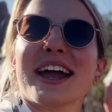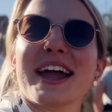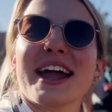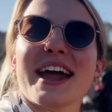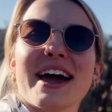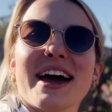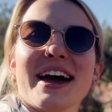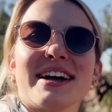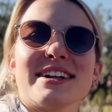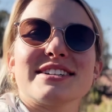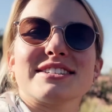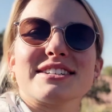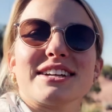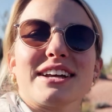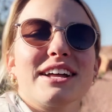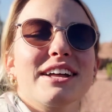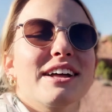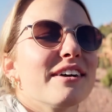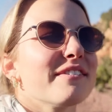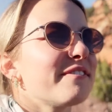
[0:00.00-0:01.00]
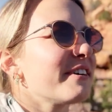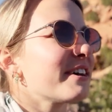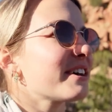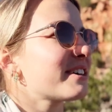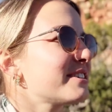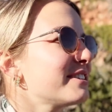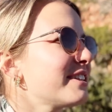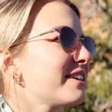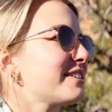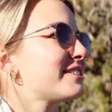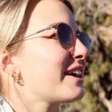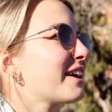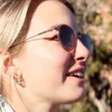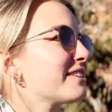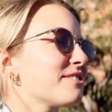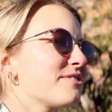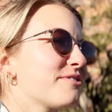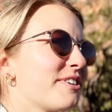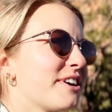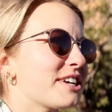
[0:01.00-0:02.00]
And fixing that
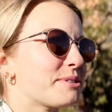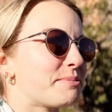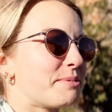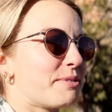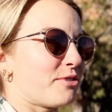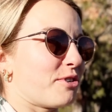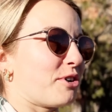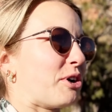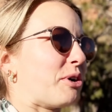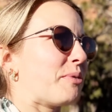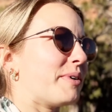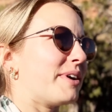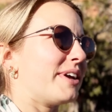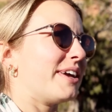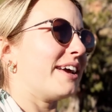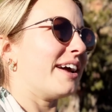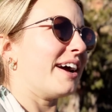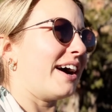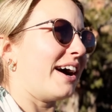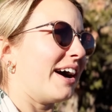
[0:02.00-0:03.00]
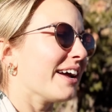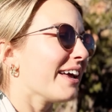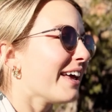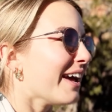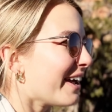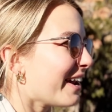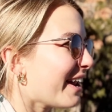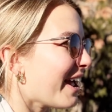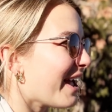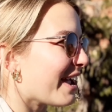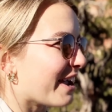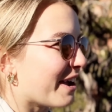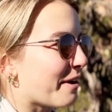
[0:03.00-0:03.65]
desert fix before we get a